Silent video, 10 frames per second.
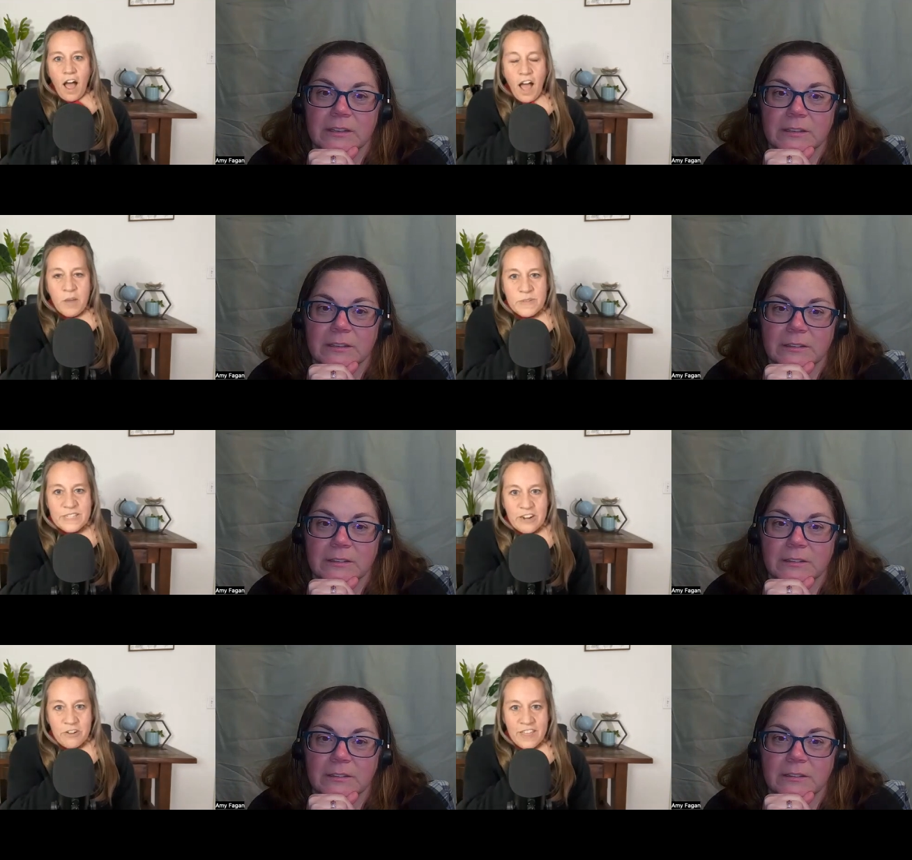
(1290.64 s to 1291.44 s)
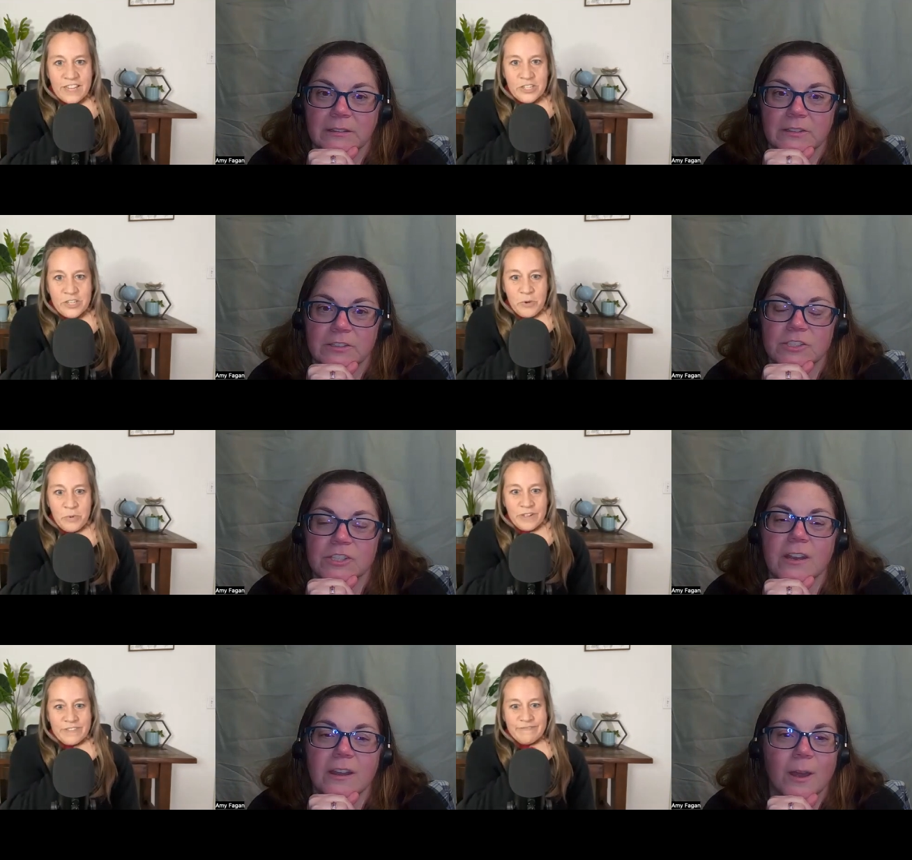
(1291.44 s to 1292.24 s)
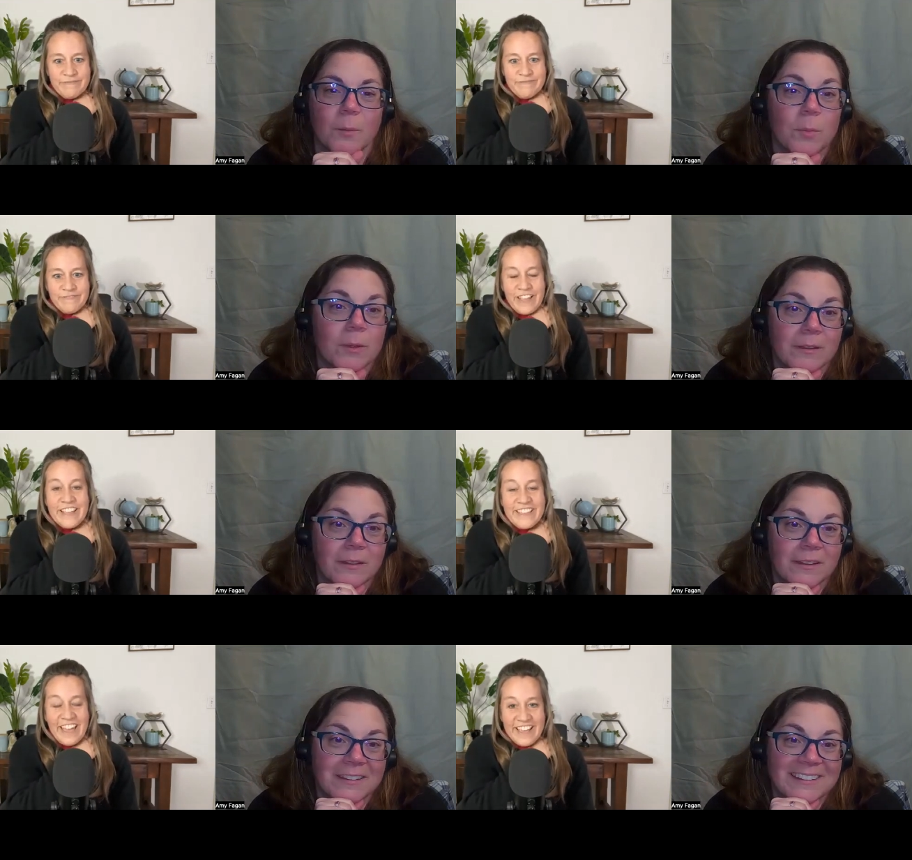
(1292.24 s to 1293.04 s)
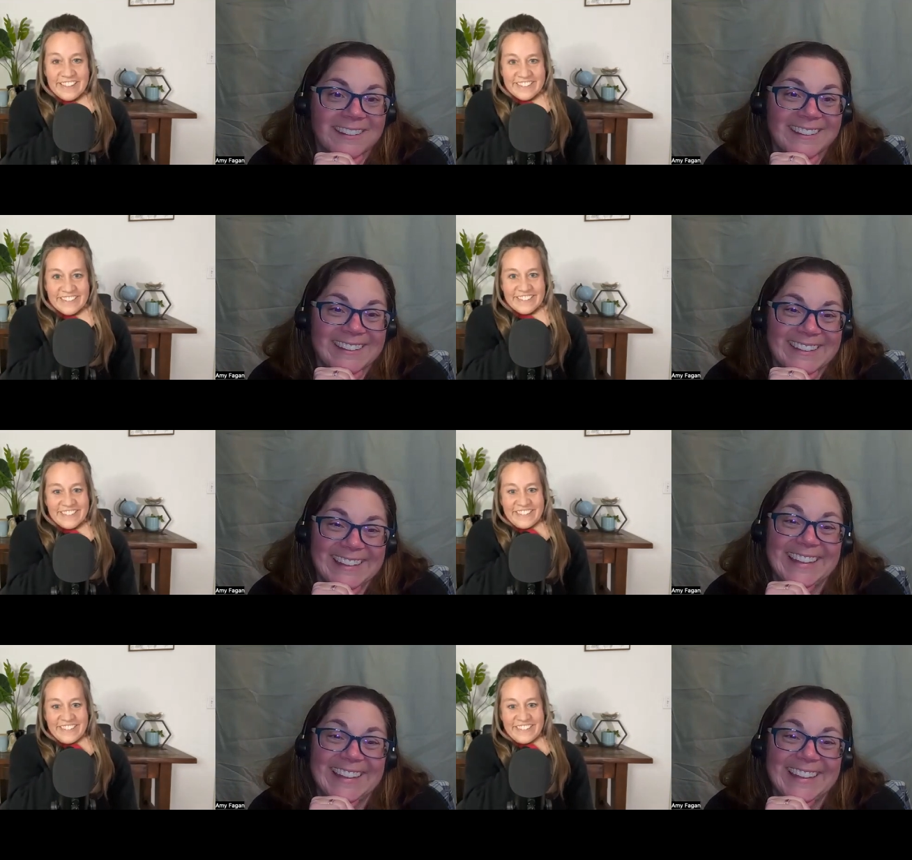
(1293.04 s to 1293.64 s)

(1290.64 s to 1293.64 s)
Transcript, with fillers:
Speaker 1: I was here then too. Shut up. Yes.